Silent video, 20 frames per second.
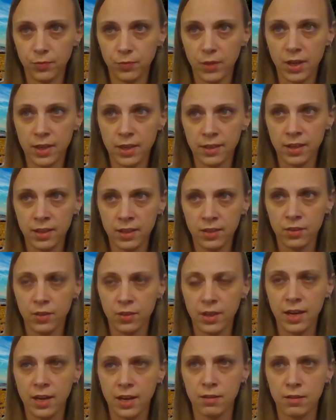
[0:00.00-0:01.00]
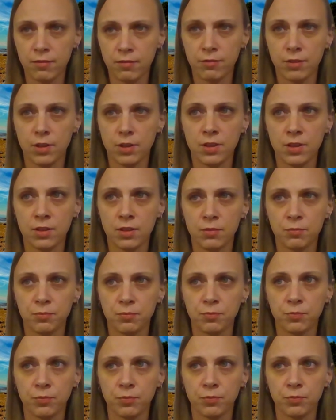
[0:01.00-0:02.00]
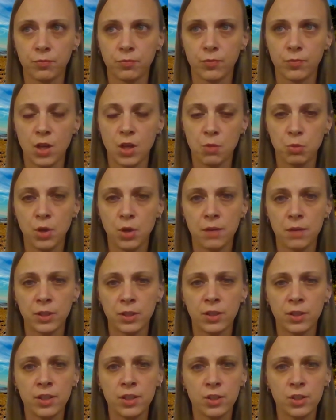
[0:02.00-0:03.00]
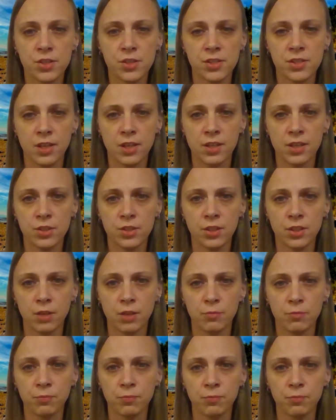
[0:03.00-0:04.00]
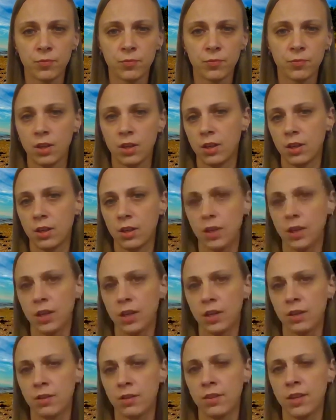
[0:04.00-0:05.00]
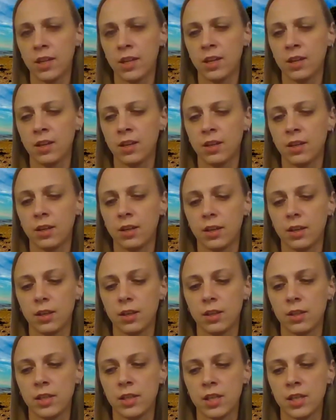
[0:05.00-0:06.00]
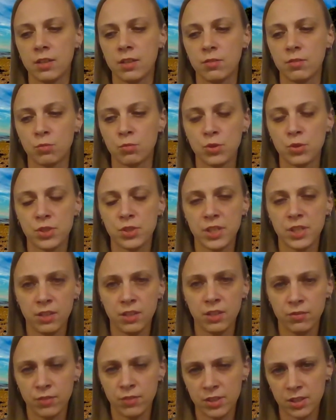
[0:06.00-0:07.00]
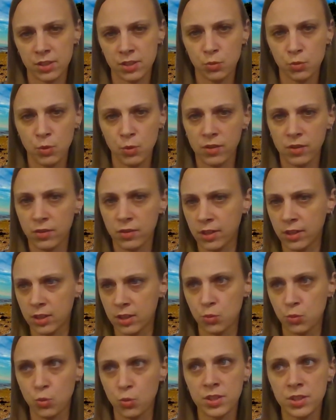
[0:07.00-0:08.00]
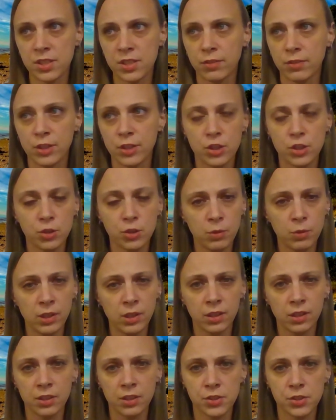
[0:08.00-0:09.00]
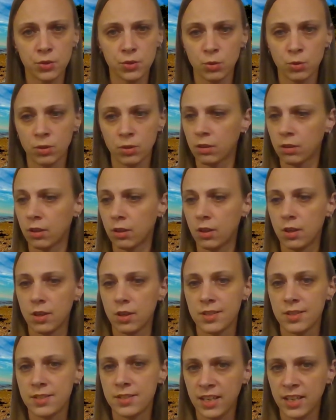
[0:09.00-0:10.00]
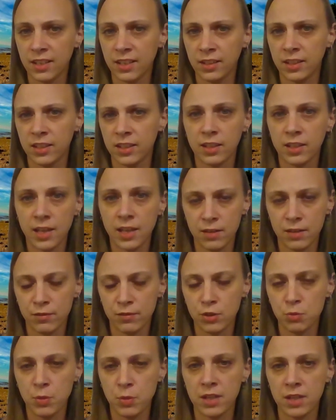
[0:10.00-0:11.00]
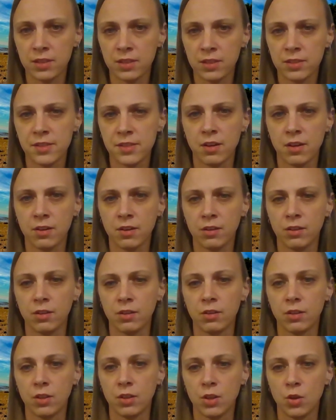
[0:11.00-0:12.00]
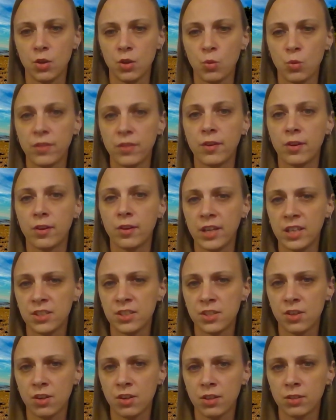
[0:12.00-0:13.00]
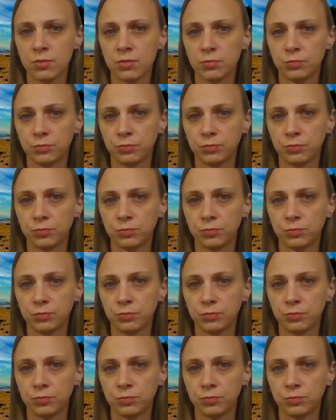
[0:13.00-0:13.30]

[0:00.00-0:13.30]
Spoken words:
And then they'll have a primary nurse assigned to them, and they get routine visits, whether that's once every 2 weeks or daily. It kind of depends on what their needs are.